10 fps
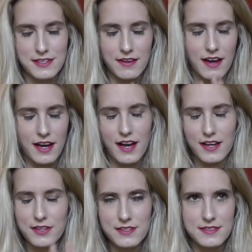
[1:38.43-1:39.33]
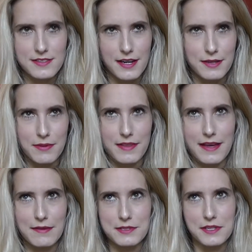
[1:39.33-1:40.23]
So I couldn't decide whether
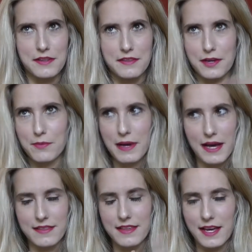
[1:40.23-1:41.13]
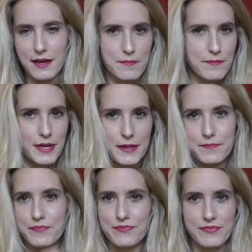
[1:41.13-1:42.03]
that was a good thing or bad thing, but
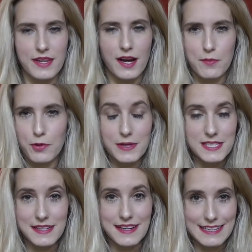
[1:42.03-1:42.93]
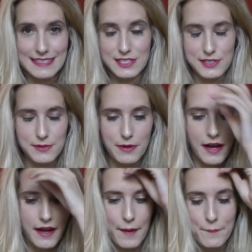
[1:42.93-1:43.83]
I'm always early, it's just the
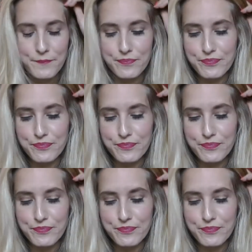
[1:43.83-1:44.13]
way I am.